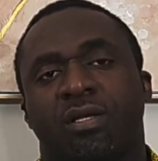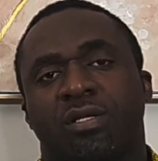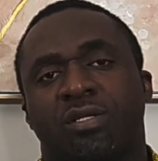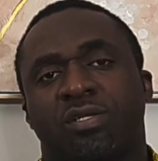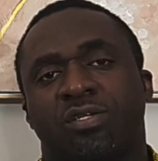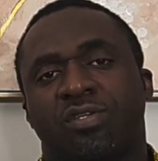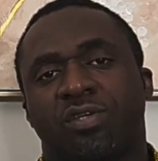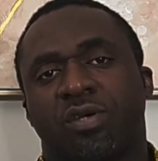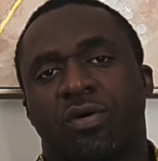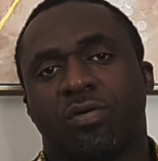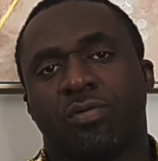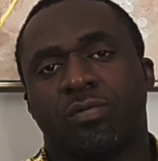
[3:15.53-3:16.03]

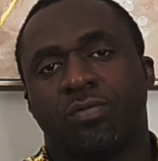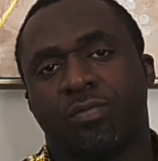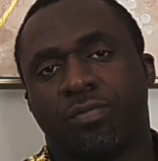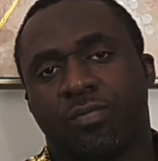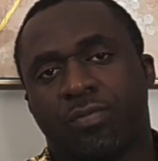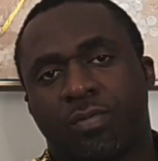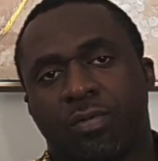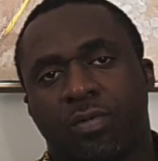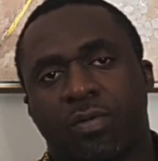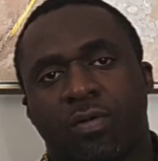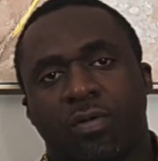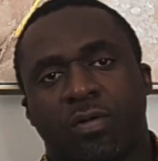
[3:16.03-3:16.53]
So
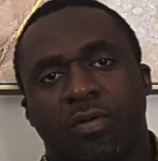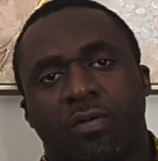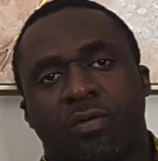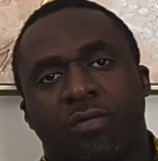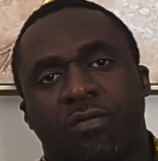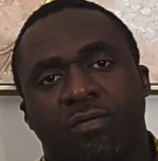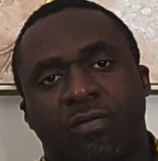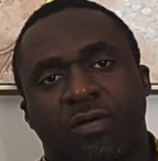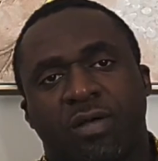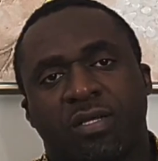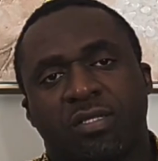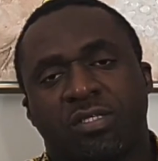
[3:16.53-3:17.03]

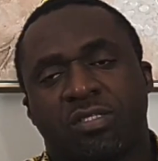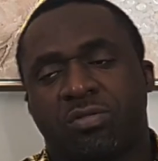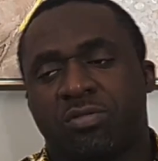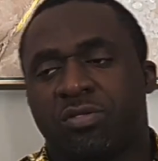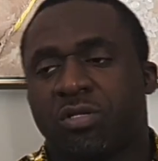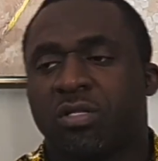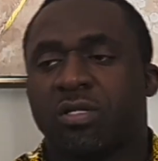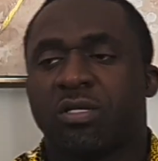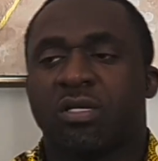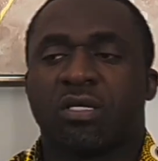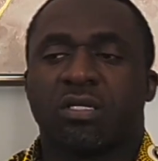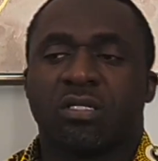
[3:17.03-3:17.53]
first
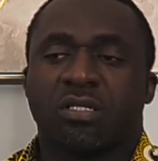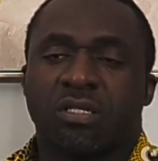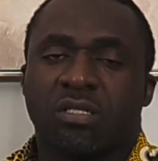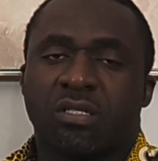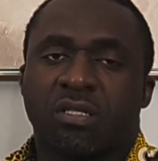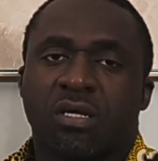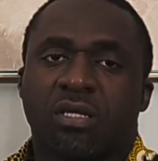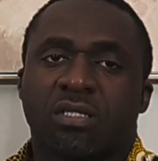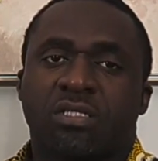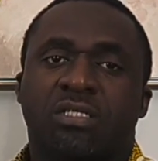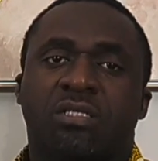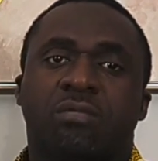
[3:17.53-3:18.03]
you look at the
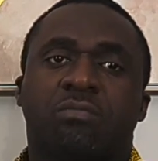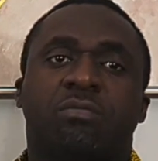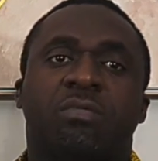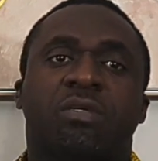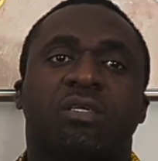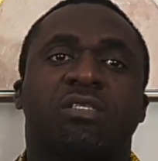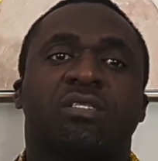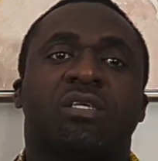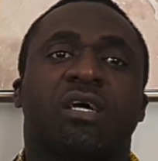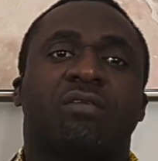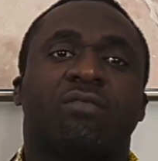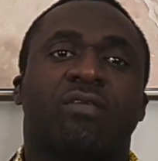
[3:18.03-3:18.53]
13
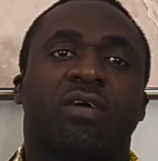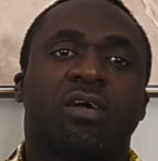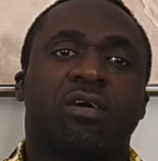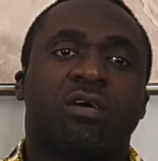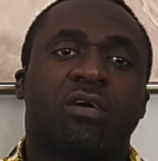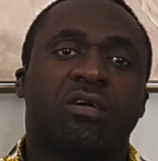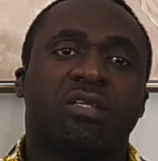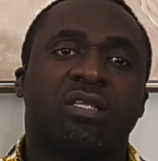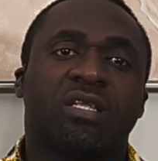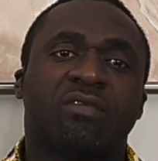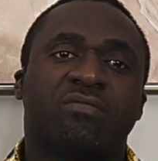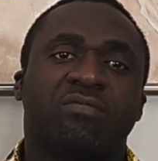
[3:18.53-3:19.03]
weeks. Have I
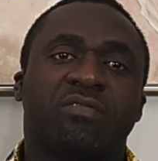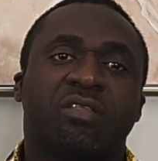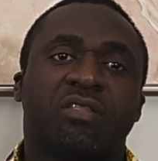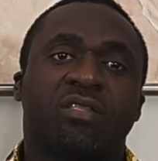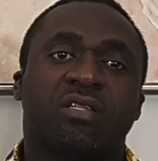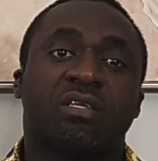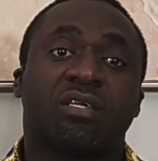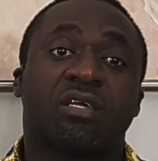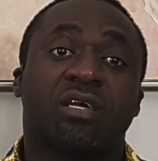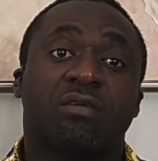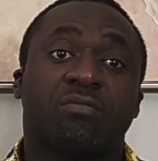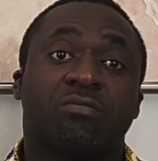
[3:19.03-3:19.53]
gotten
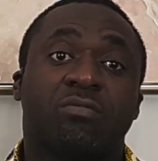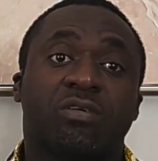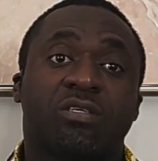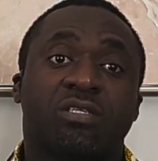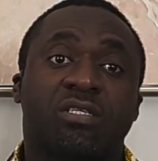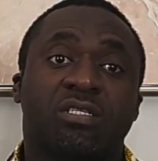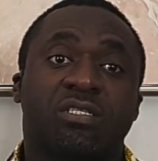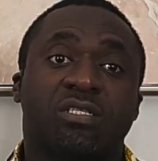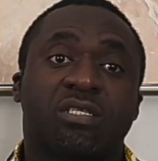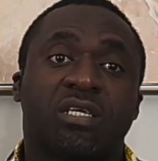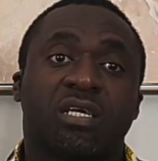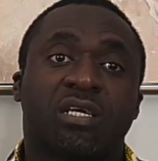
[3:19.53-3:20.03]
everything I
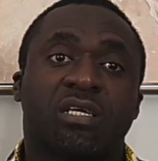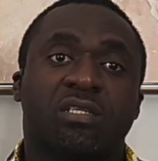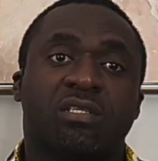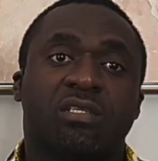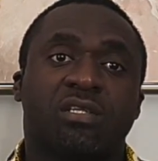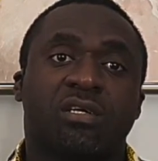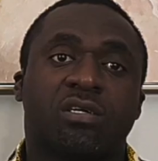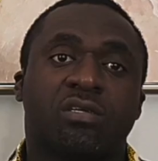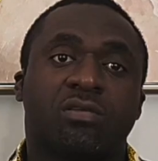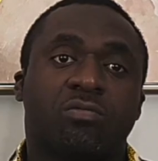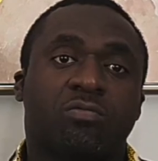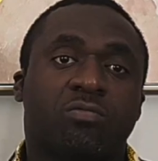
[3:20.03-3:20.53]
wanted to get
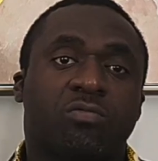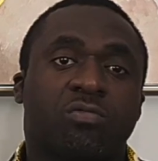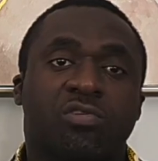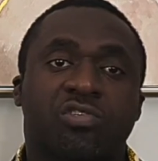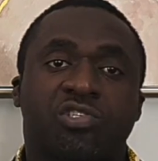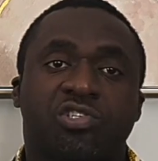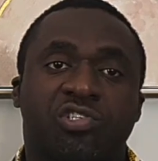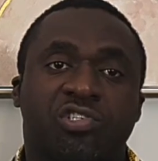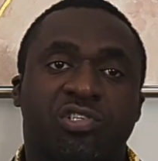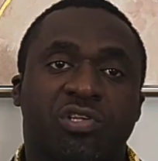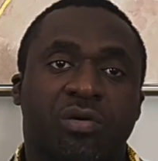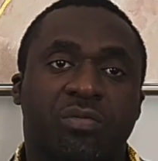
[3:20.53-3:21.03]
done? What
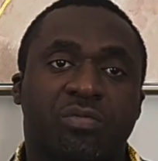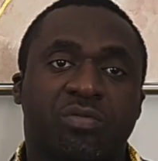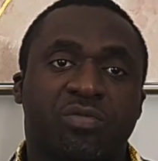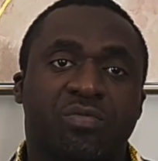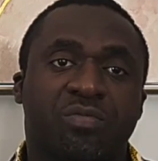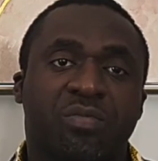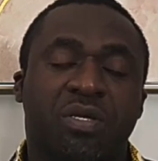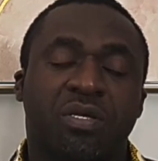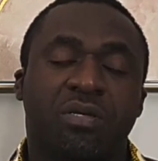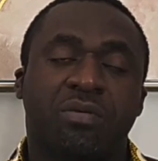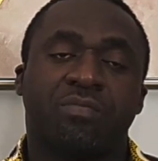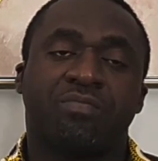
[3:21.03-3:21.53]
stopped
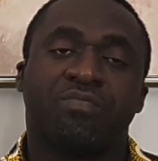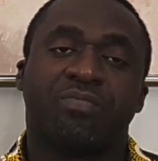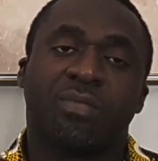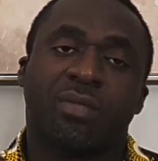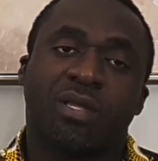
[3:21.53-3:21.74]
me?